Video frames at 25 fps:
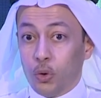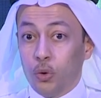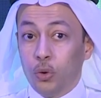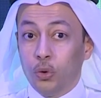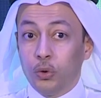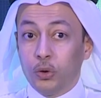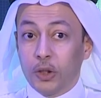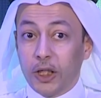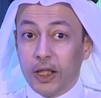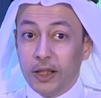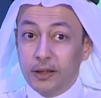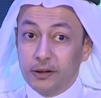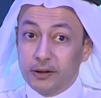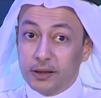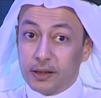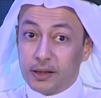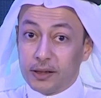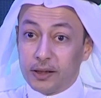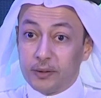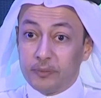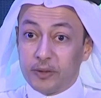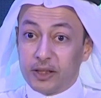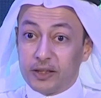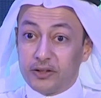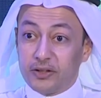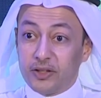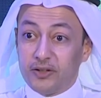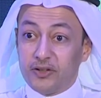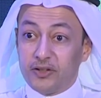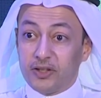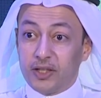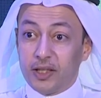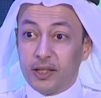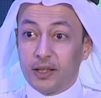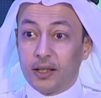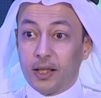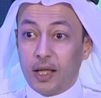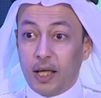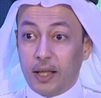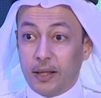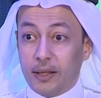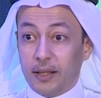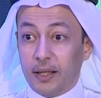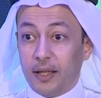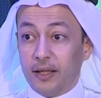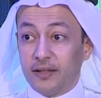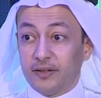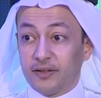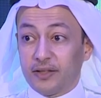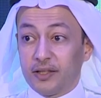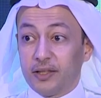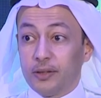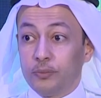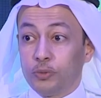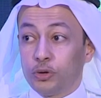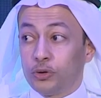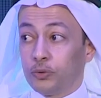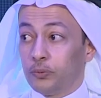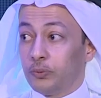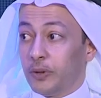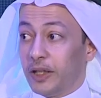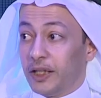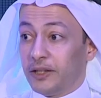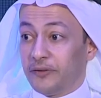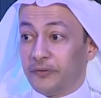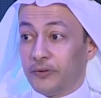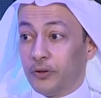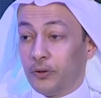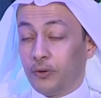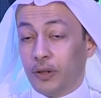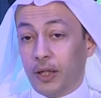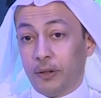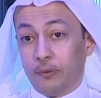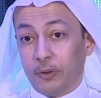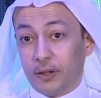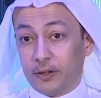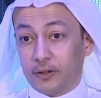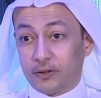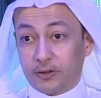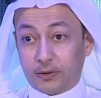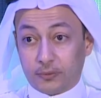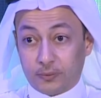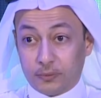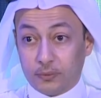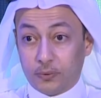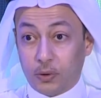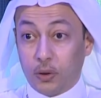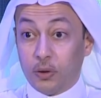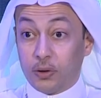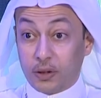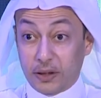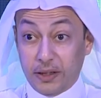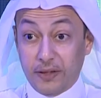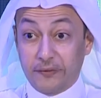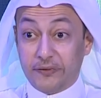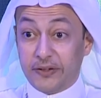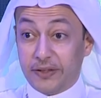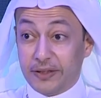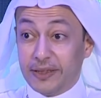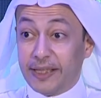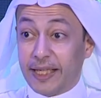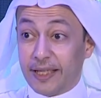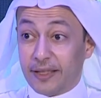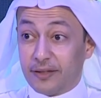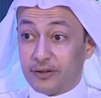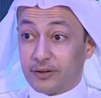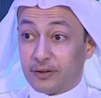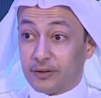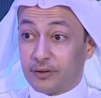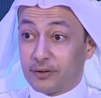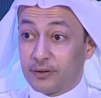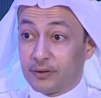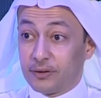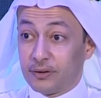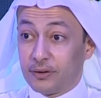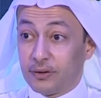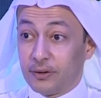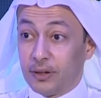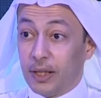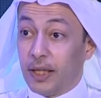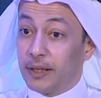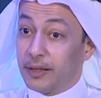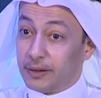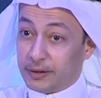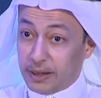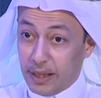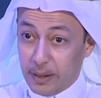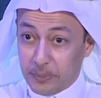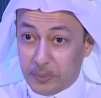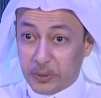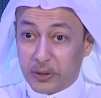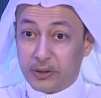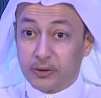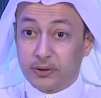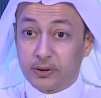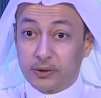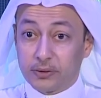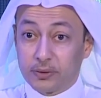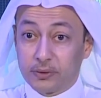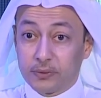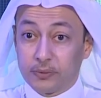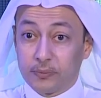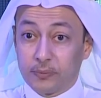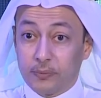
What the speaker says: who enter the emergency and they ask them to wait few hours or even days. And it happened.